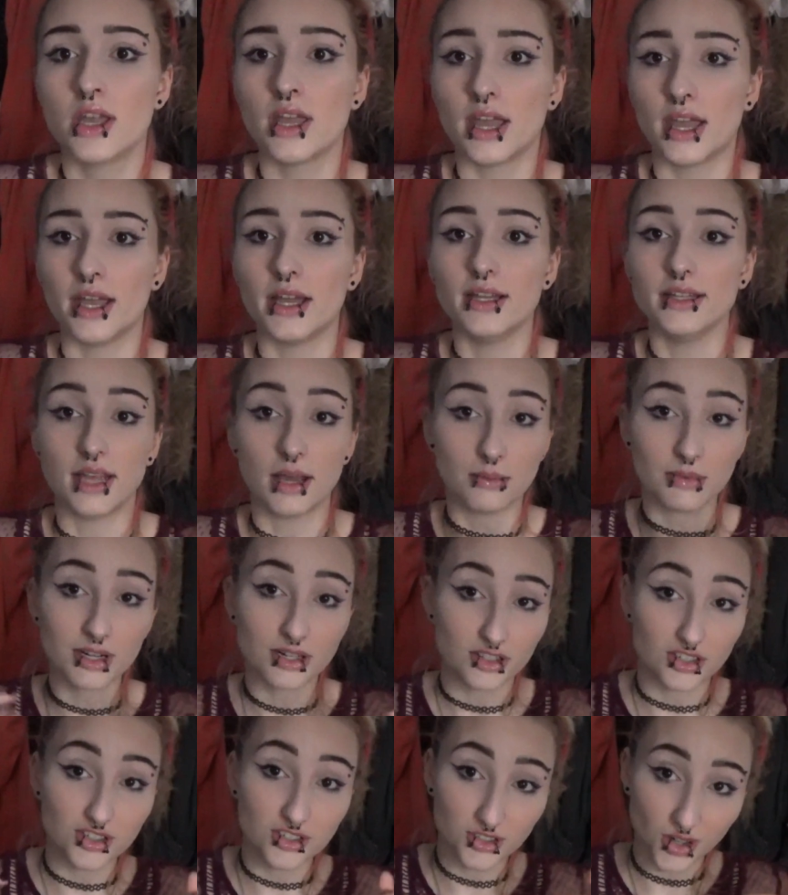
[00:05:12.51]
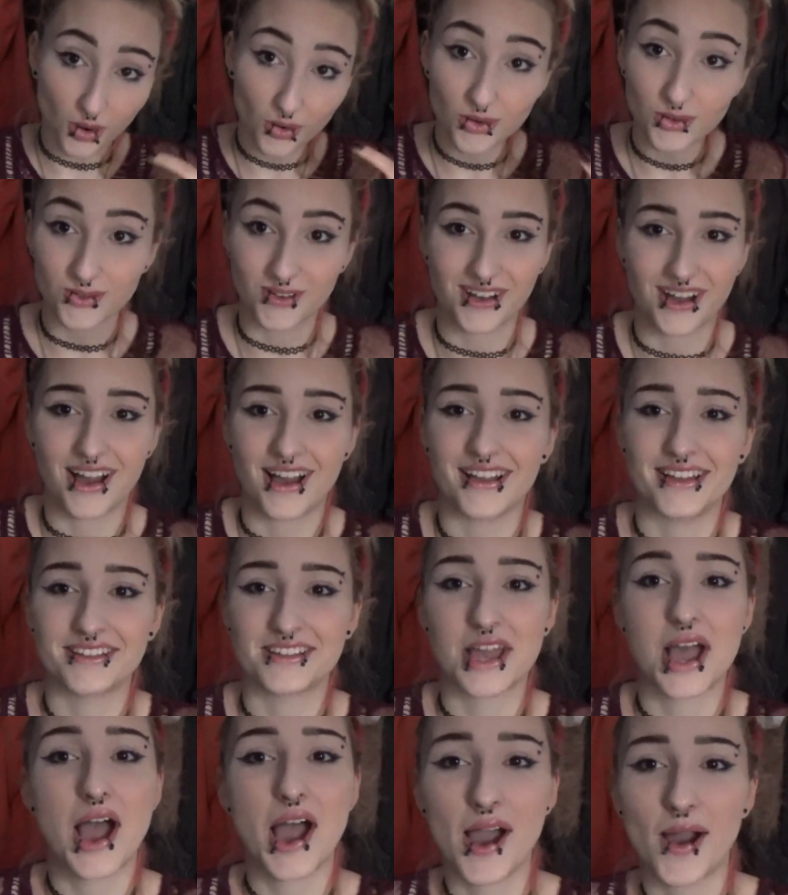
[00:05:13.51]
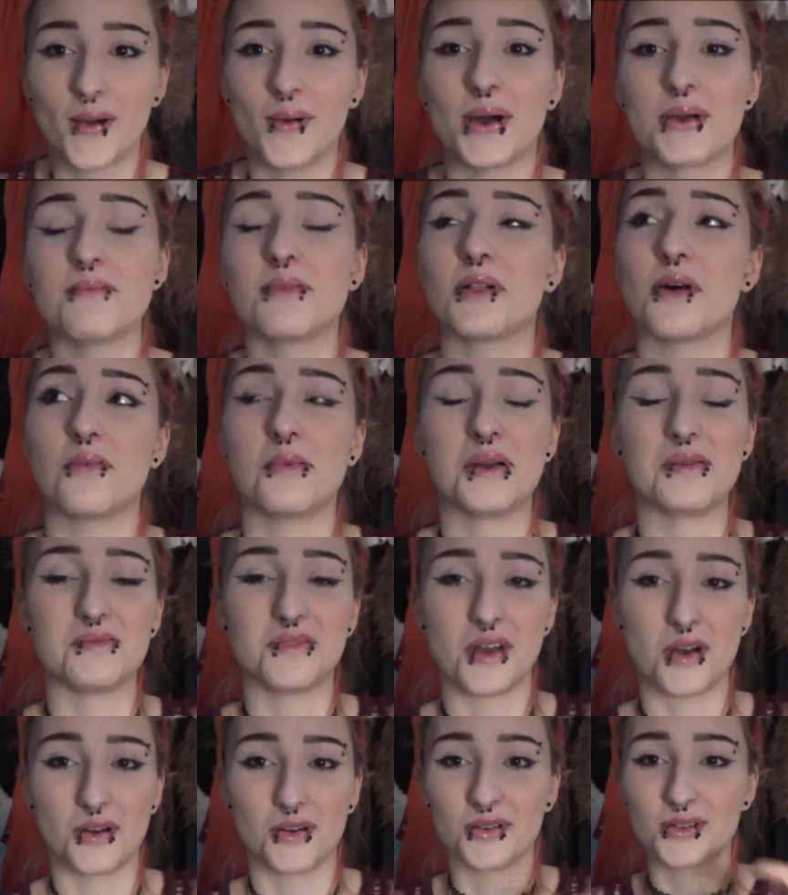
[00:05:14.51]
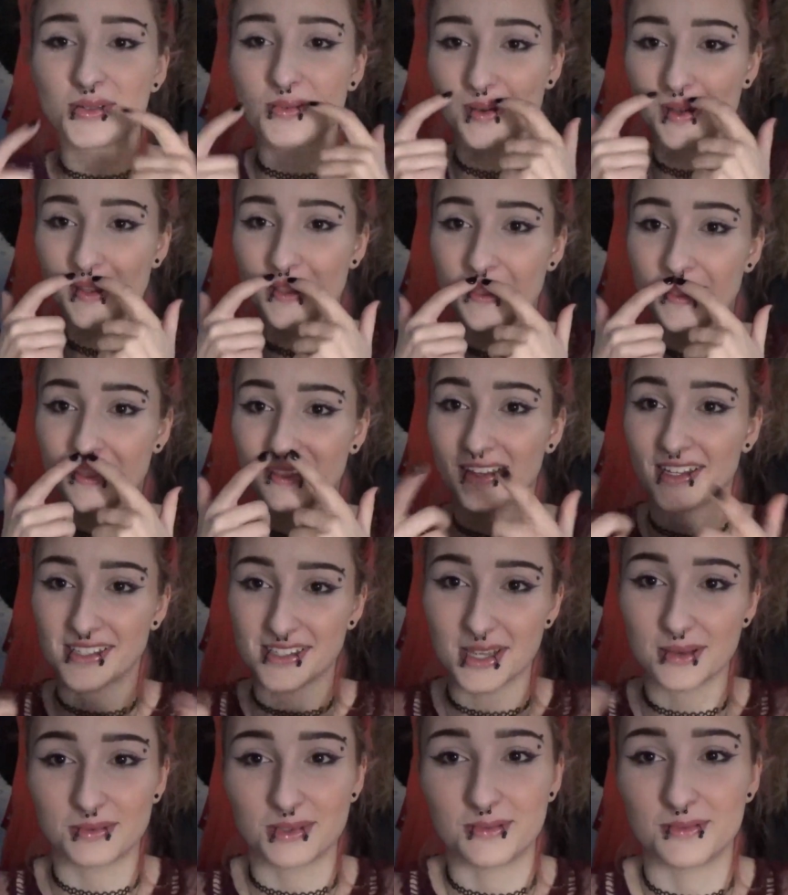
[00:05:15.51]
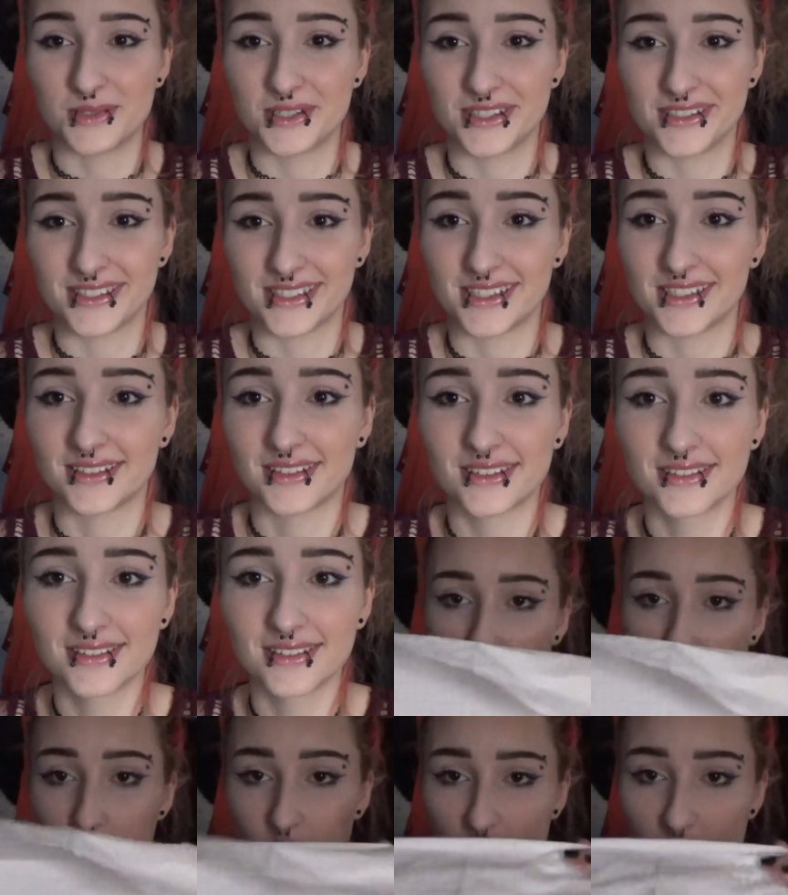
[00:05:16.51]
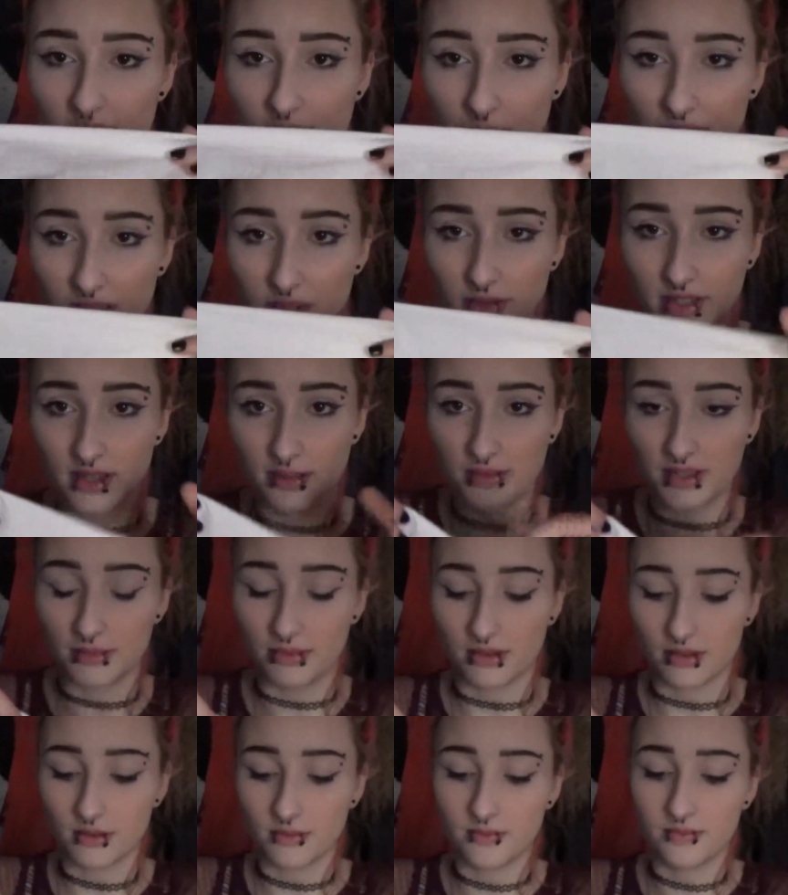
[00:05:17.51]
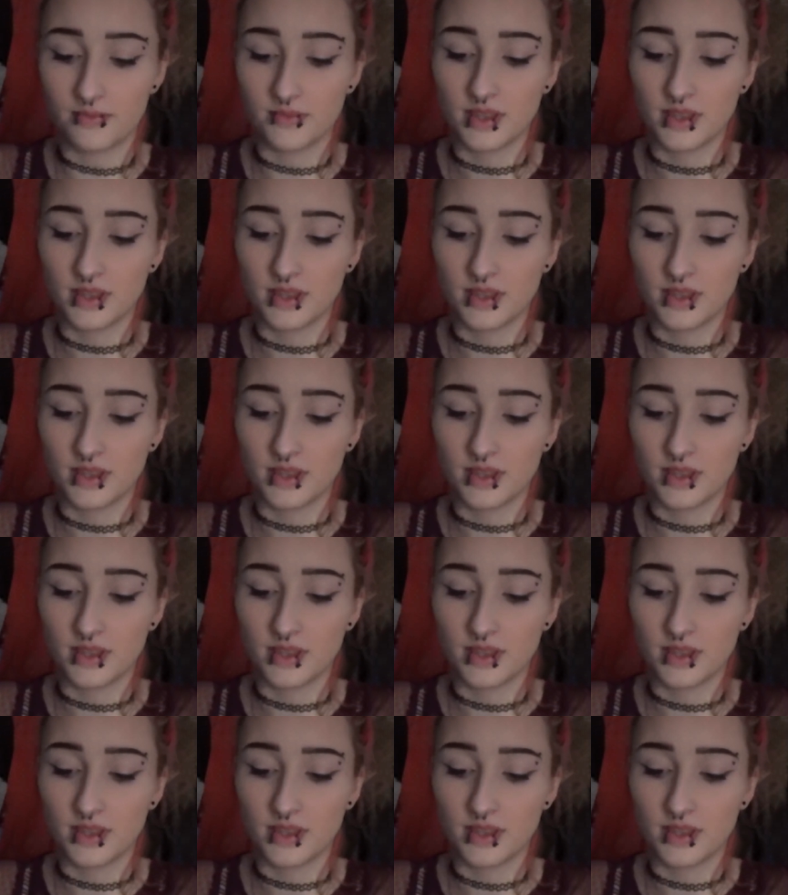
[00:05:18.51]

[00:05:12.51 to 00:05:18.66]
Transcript: And I'm gonna show you guys how I blow my nose with a septum piercing. I take my toilet paper.